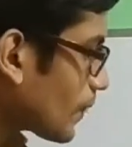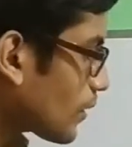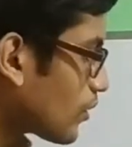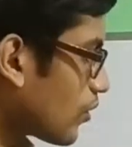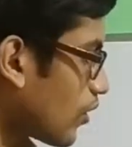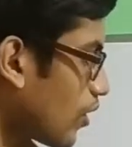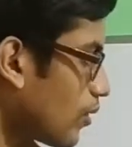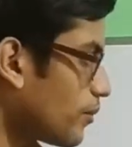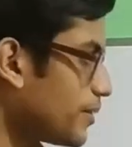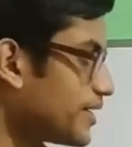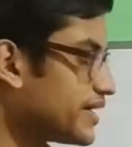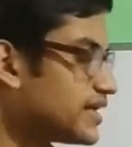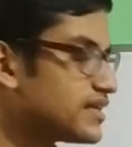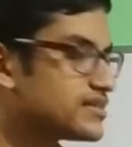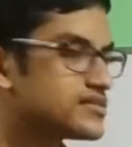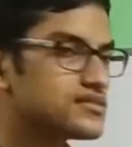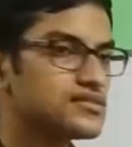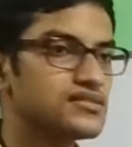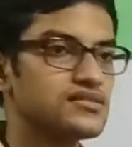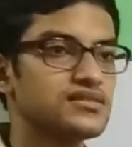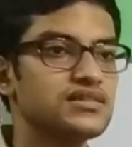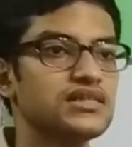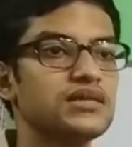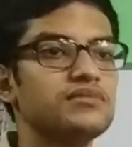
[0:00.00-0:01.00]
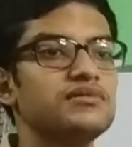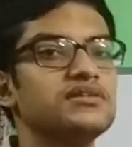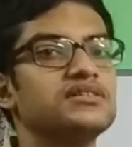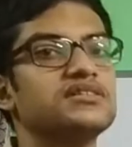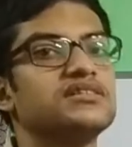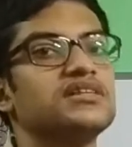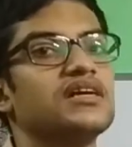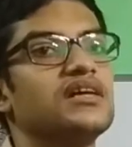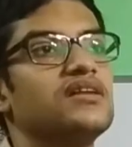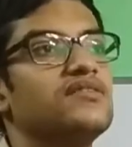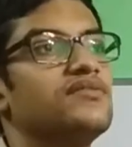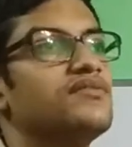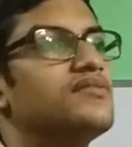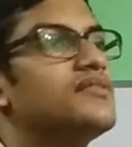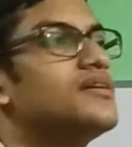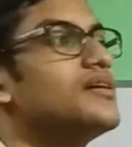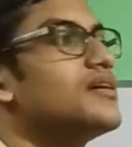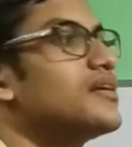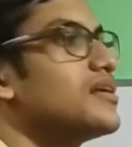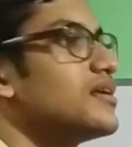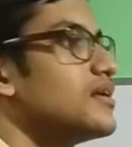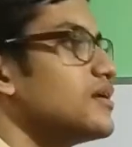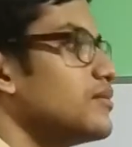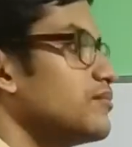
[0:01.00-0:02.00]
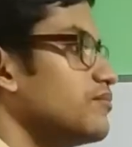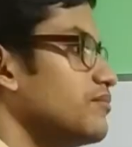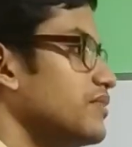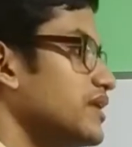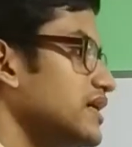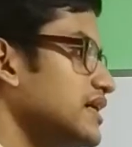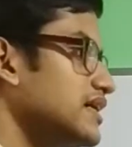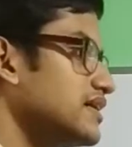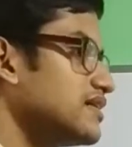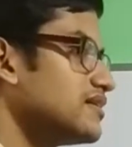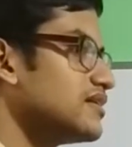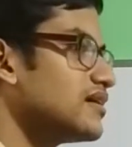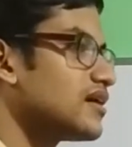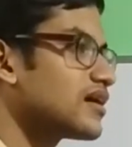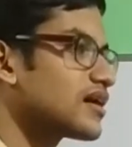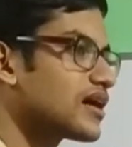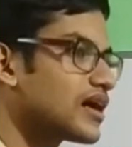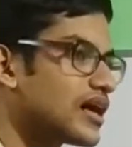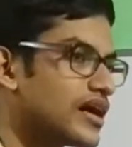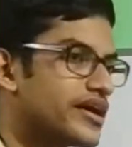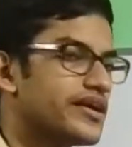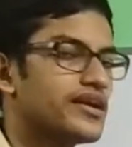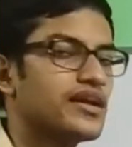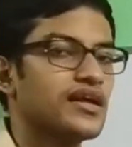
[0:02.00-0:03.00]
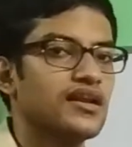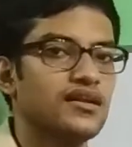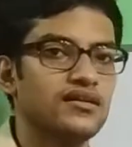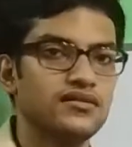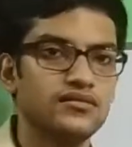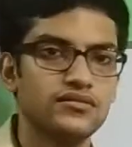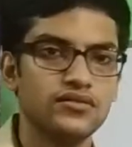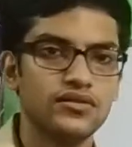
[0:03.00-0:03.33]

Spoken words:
operating system itself, be it the kernel.